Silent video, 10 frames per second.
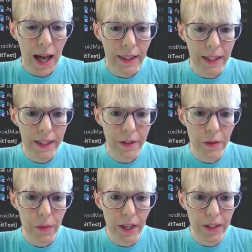and then
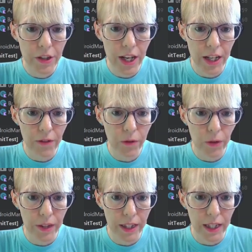here's where I check
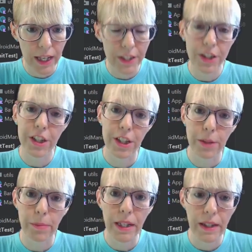for the
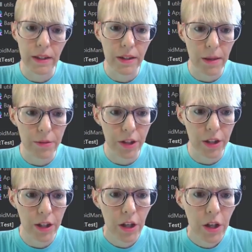HTTP
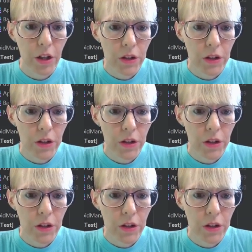exception.